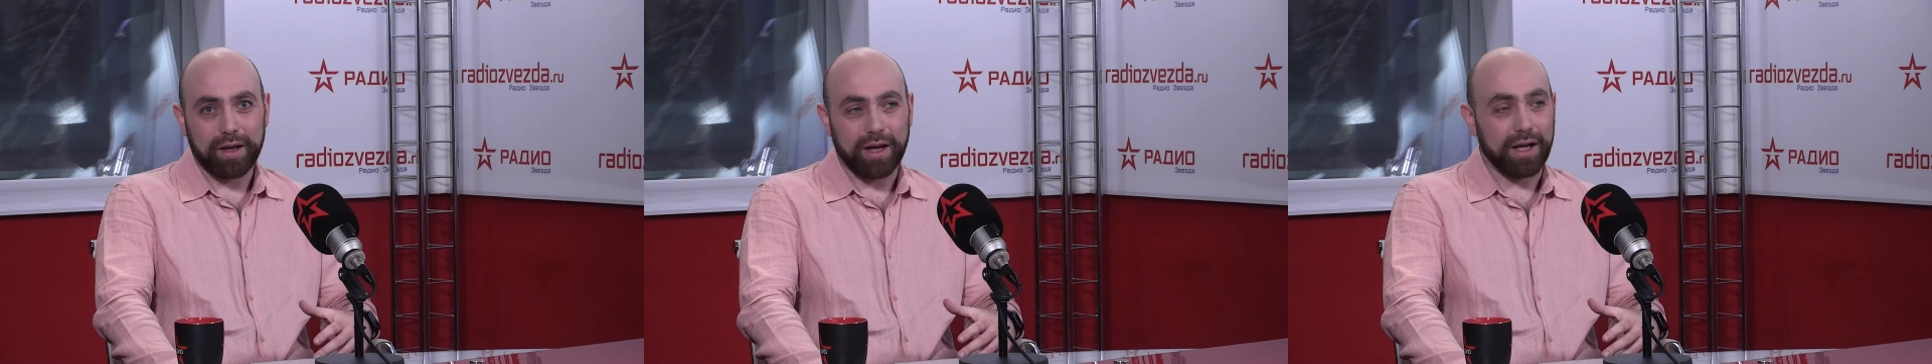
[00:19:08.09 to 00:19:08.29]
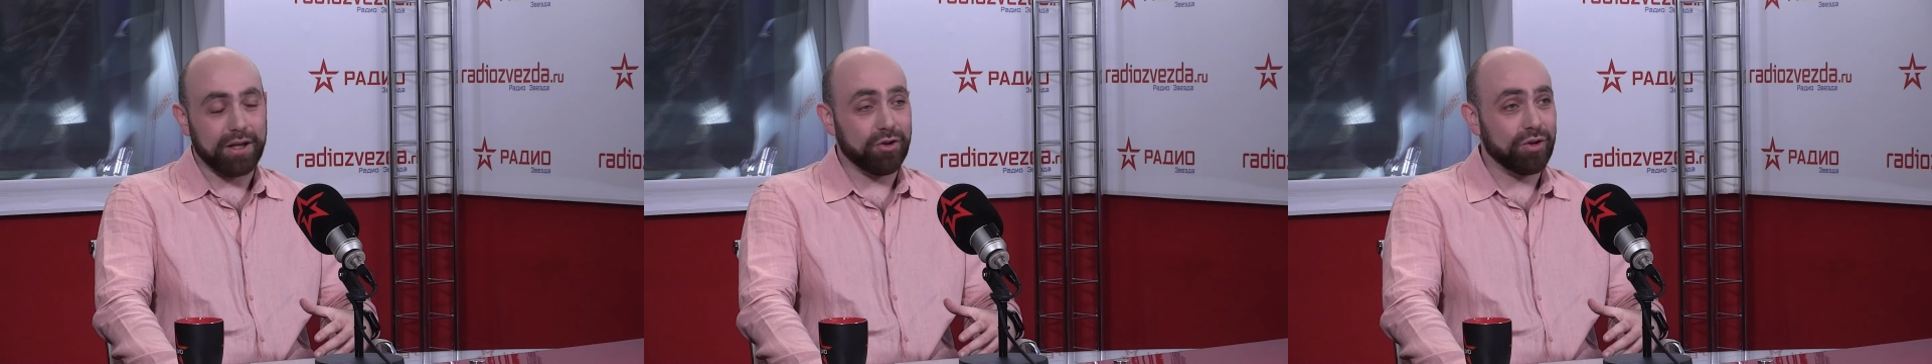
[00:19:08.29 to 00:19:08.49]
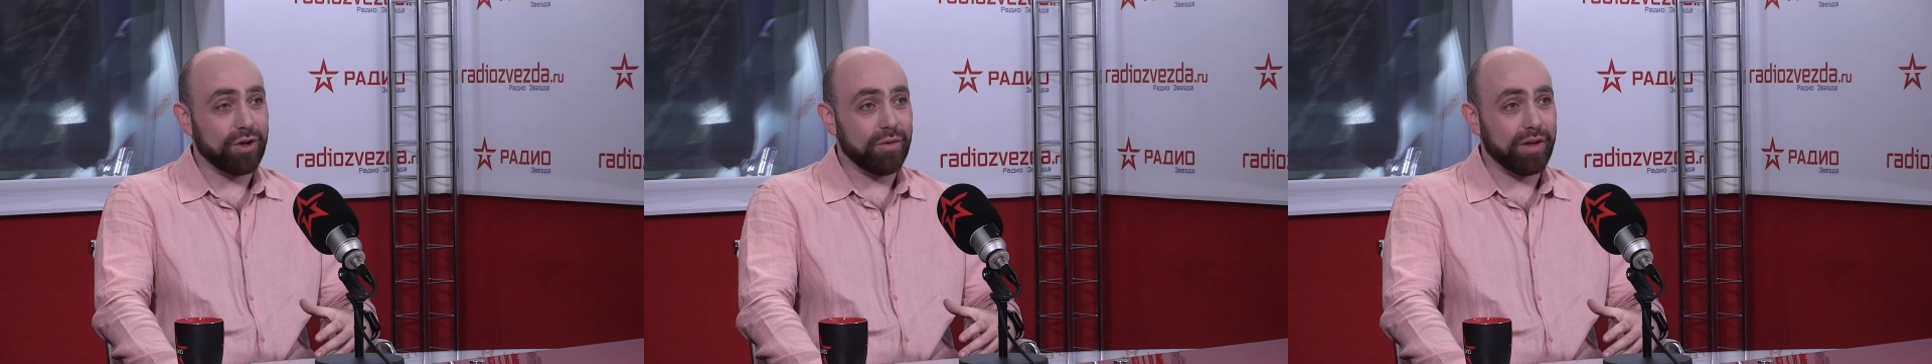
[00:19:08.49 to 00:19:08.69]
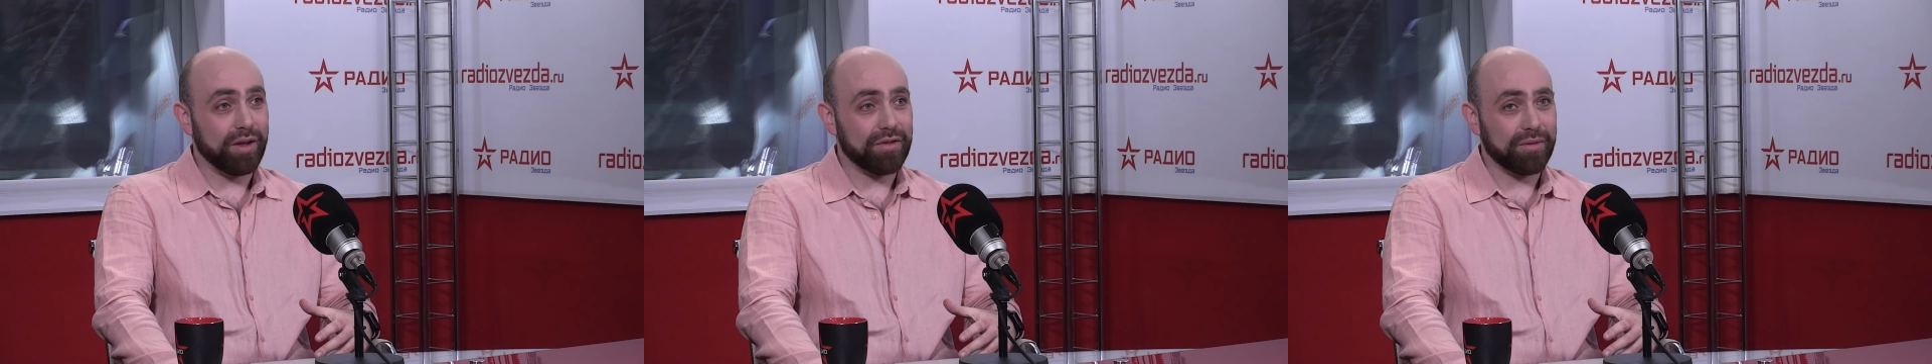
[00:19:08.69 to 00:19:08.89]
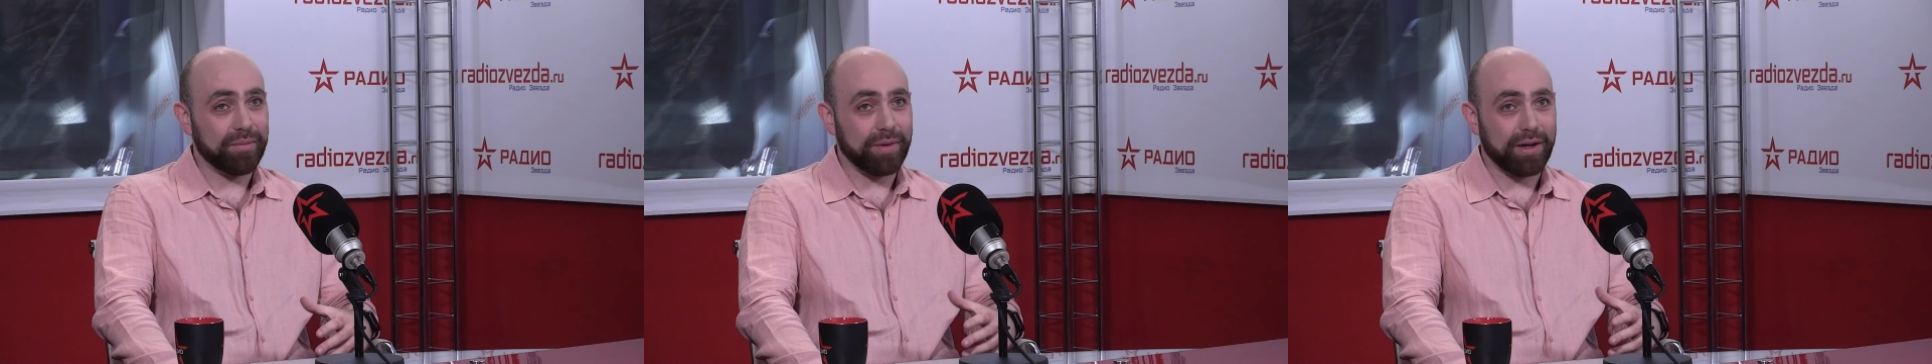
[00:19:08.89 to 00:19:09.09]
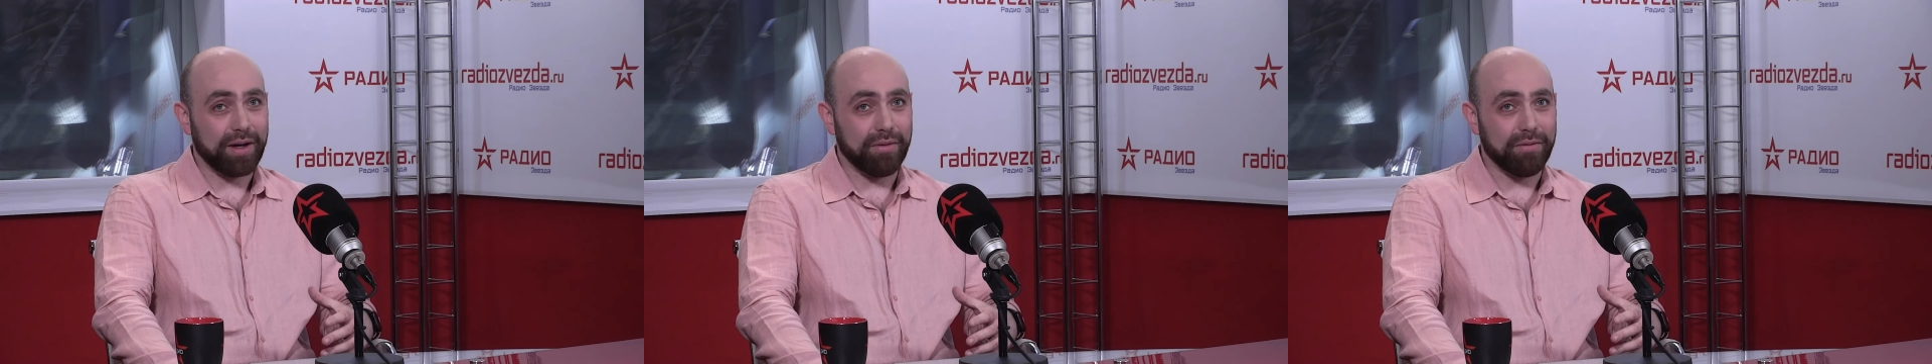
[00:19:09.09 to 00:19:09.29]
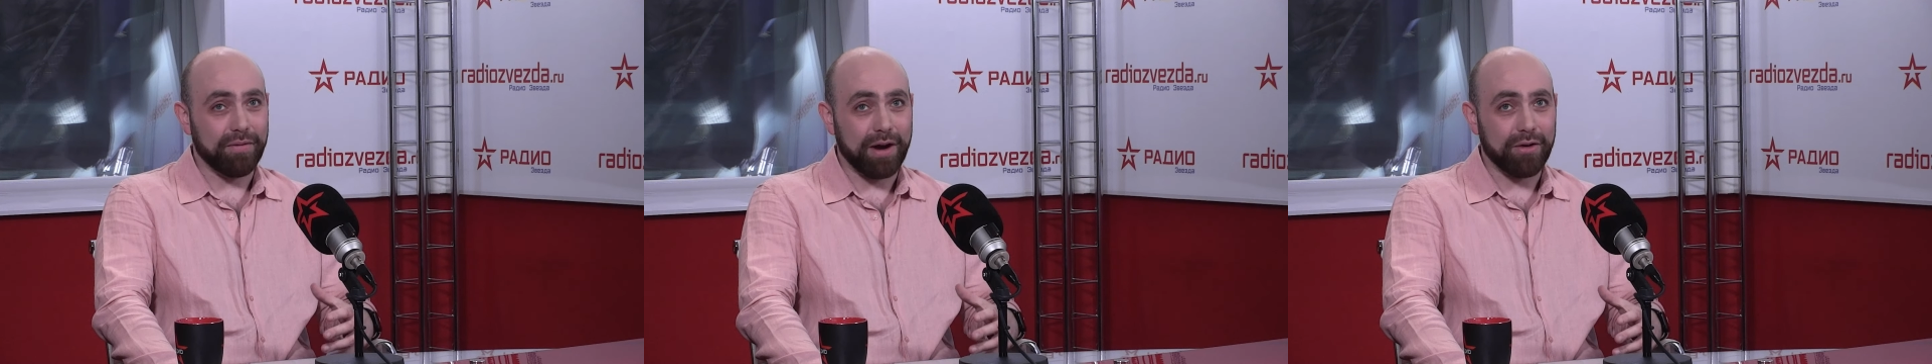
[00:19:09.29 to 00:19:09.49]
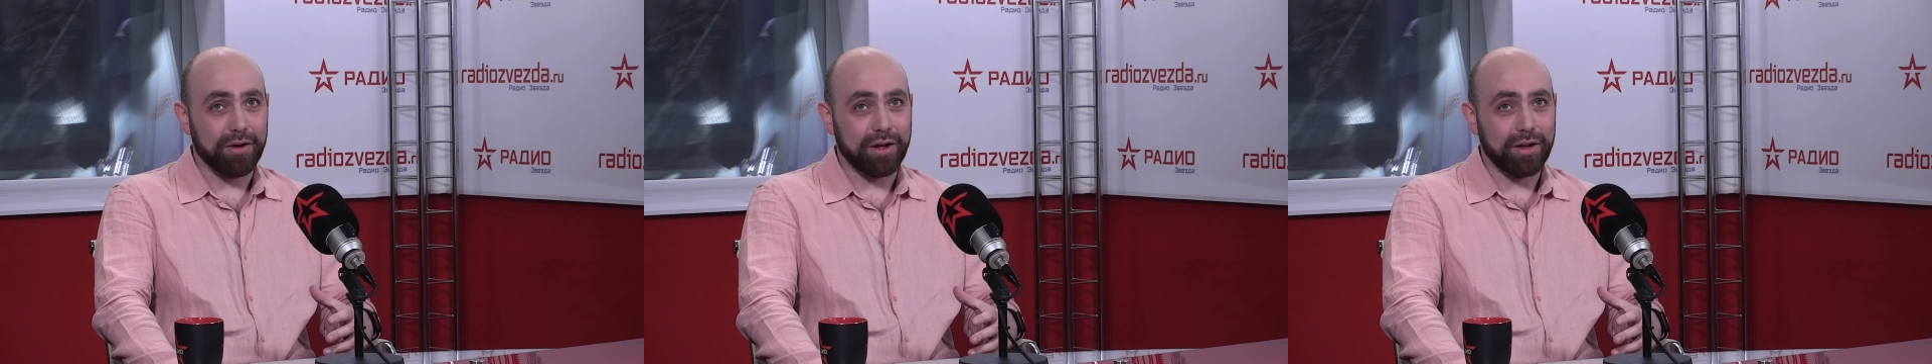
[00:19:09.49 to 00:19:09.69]
and there's a
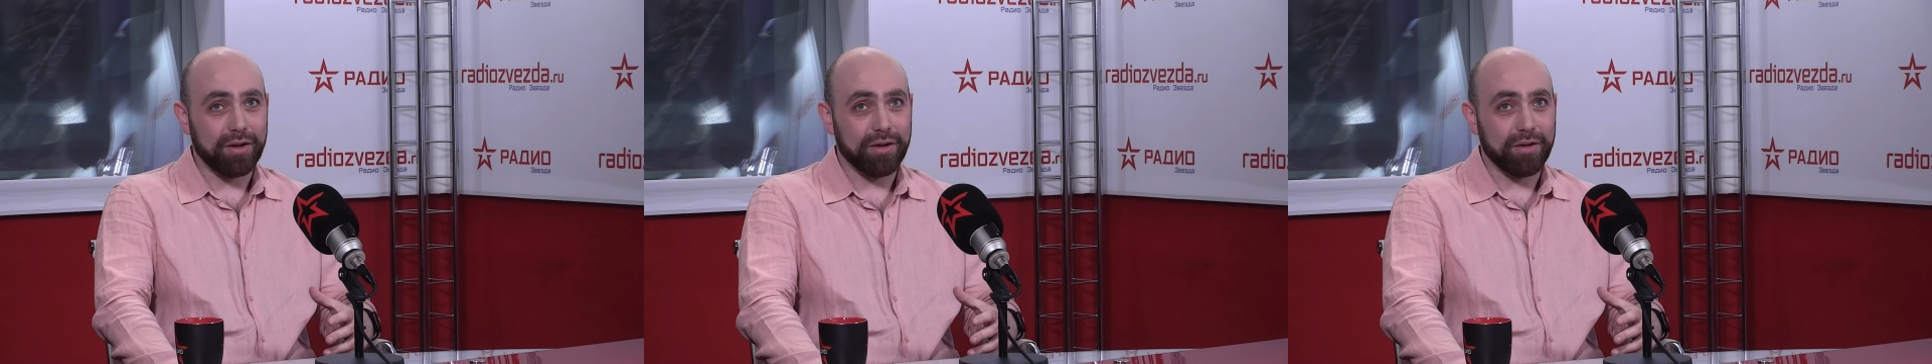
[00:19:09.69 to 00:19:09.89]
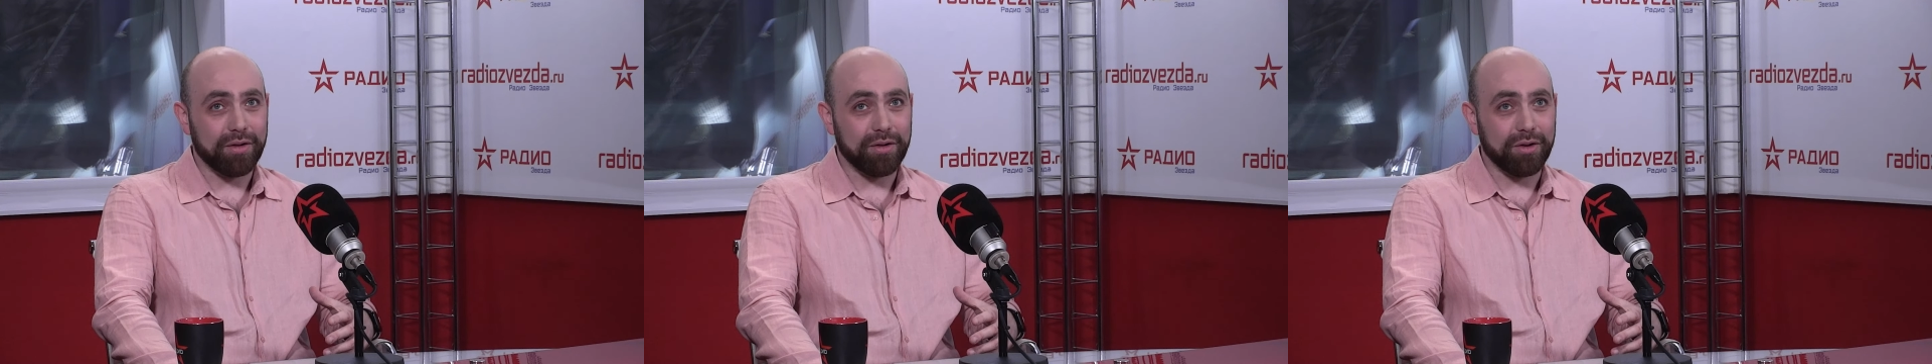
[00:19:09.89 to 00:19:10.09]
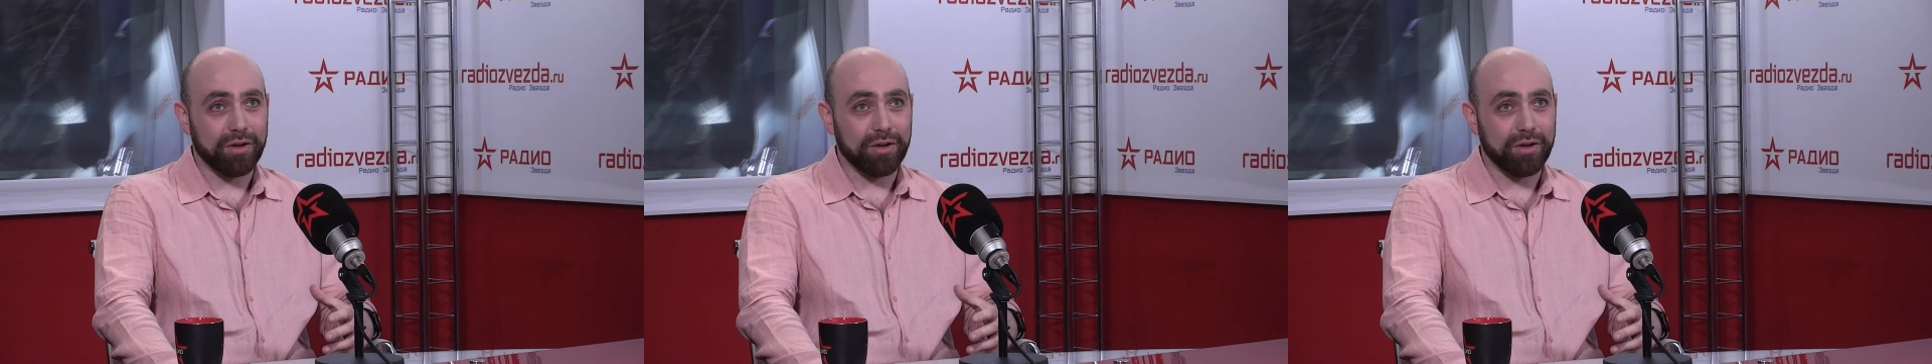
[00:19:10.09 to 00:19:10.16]
very